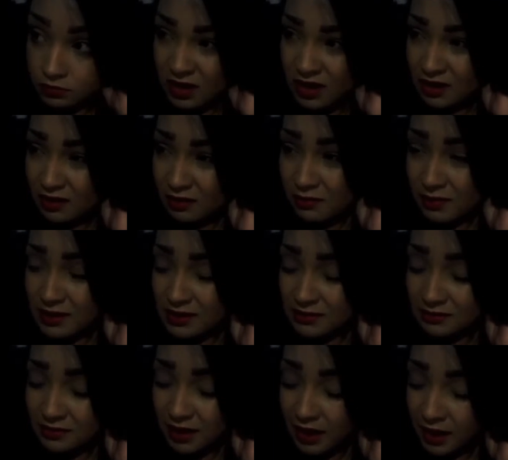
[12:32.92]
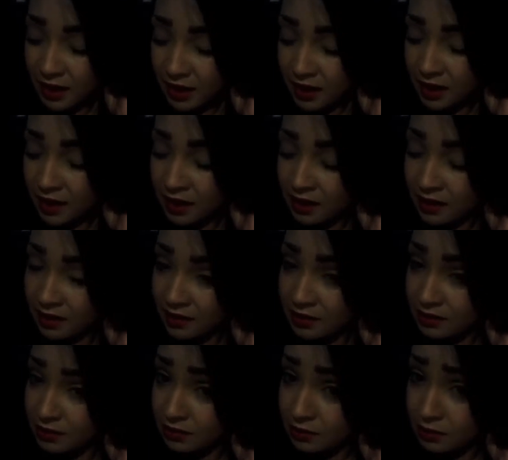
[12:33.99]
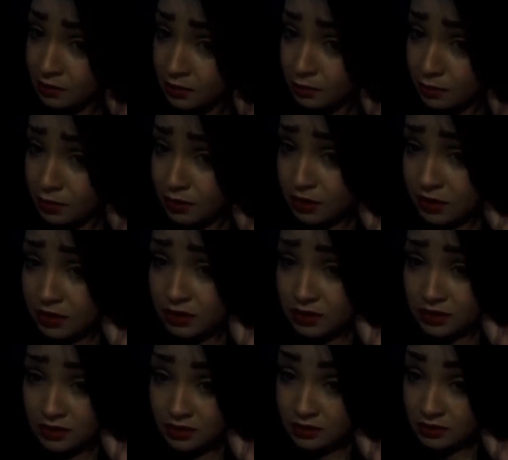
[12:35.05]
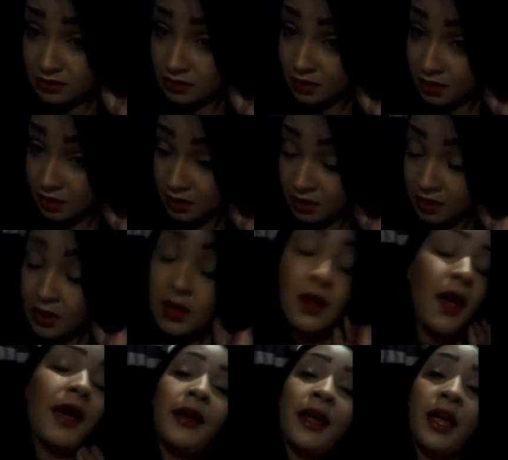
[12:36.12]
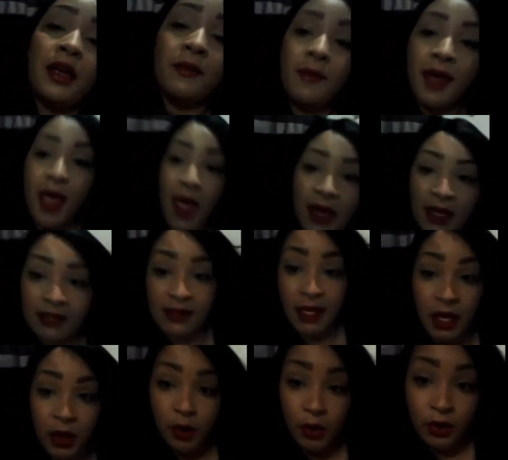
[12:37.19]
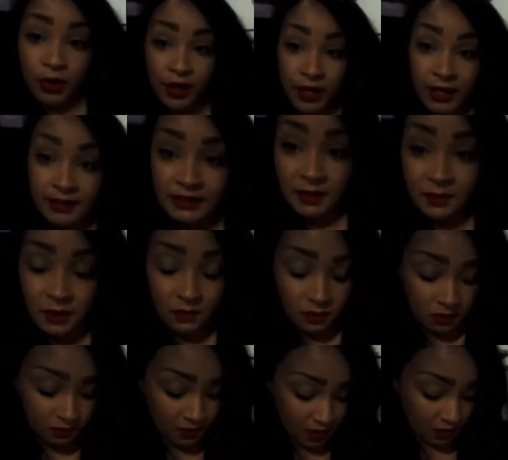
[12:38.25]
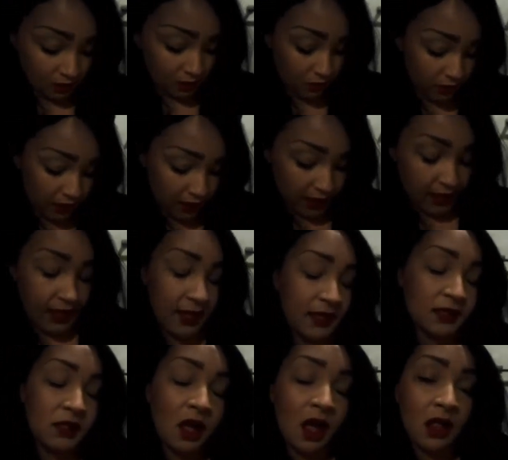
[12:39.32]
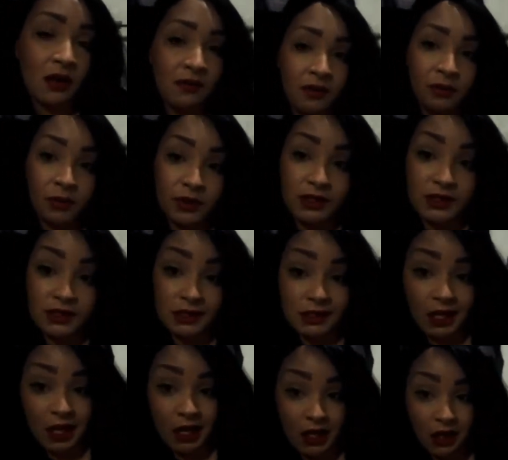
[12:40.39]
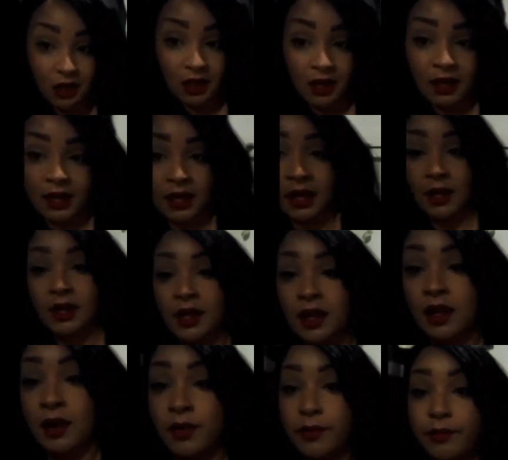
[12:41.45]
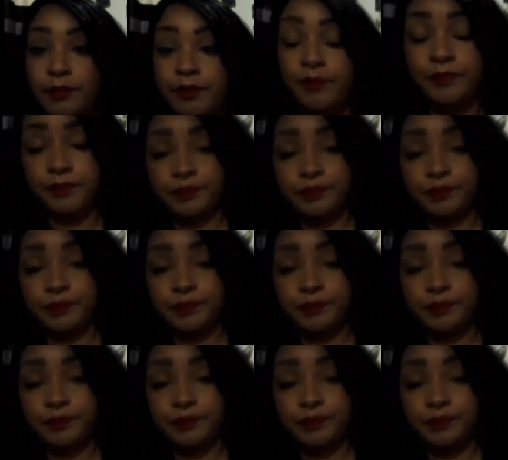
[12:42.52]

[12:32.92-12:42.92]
oh my head, oh, Lord. I came back a day early to be with my three kids. All of them were sick and um,